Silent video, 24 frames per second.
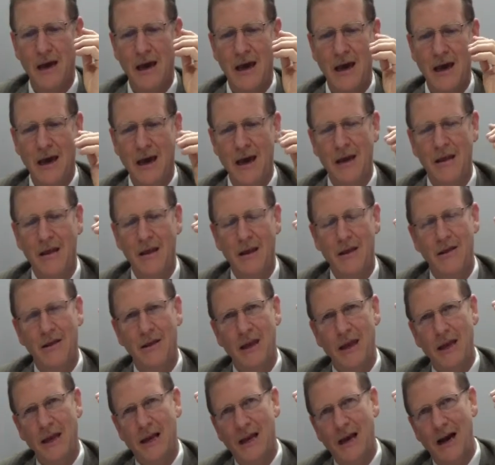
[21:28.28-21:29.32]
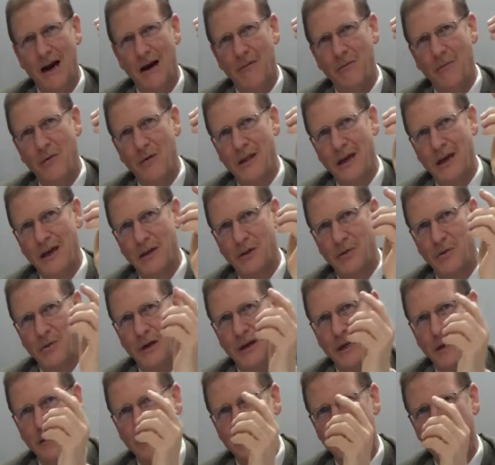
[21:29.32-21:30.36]
and they come with that
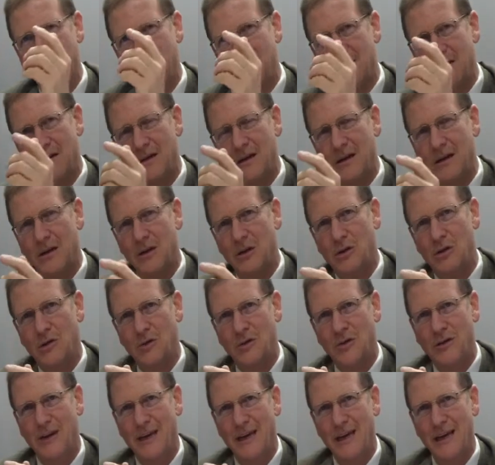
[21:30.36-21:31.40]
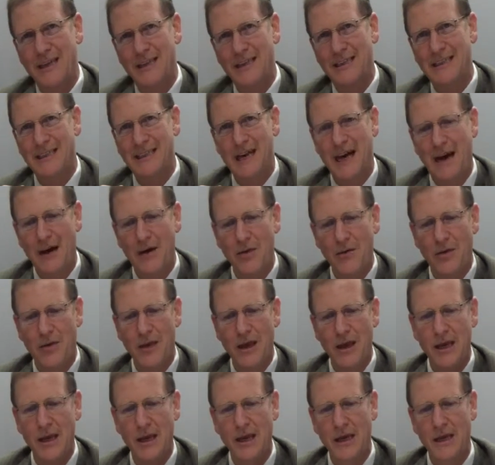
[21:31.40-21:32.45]
wind to the
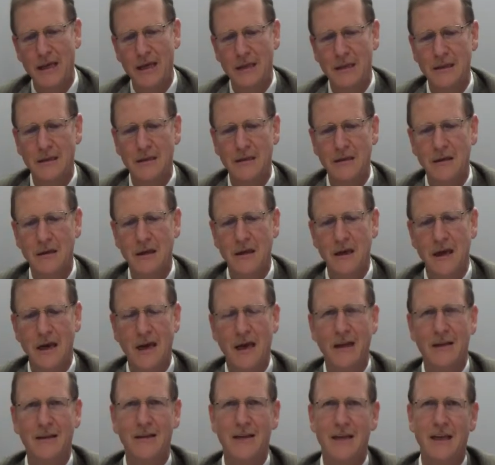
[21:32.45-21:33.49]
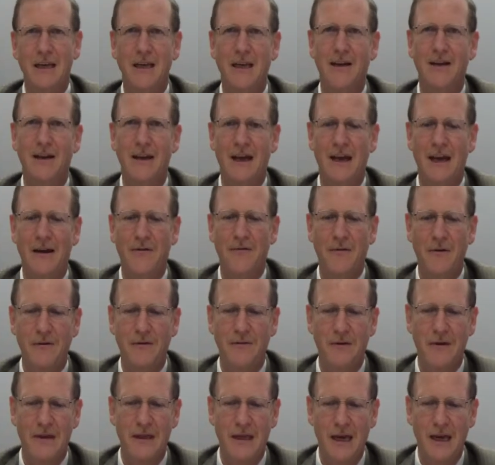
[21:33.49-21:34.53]
southeast until half
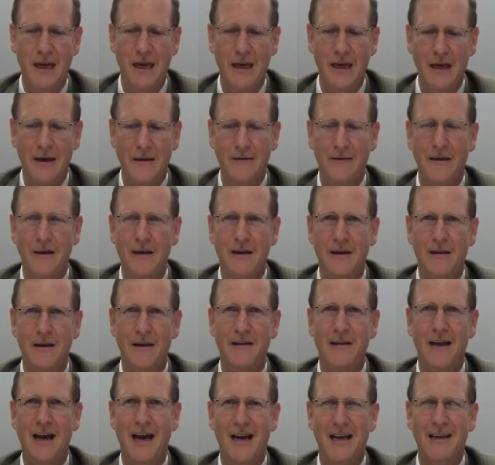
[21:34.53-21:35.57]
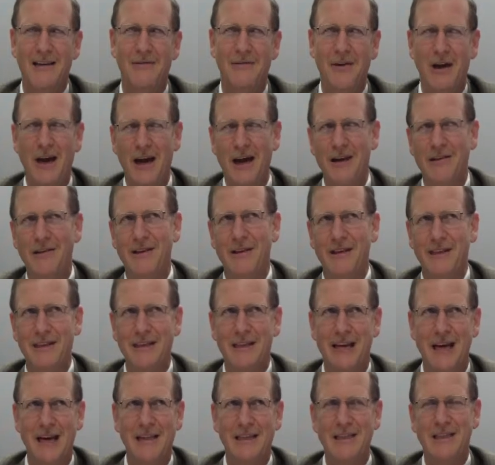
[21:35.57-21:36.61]
of the day that then the
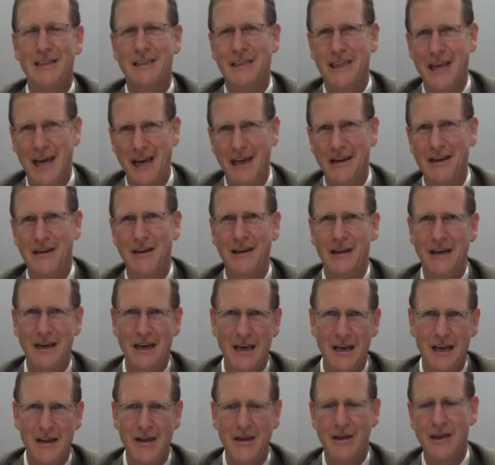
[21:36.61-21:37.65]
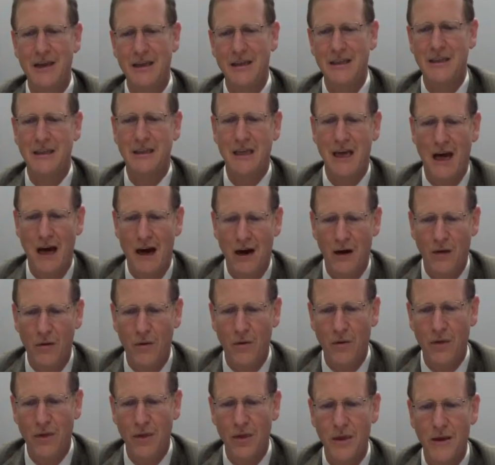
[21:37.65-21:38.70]
sun stand in the
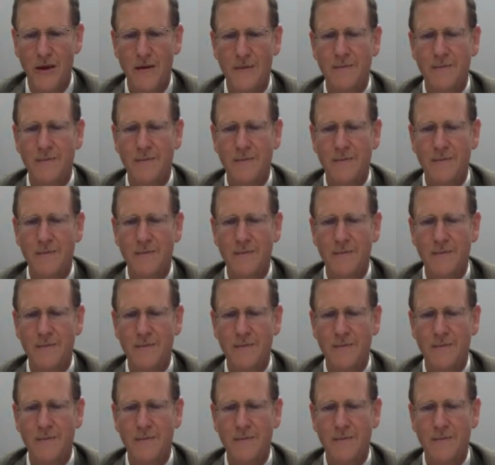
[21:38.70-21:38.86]
south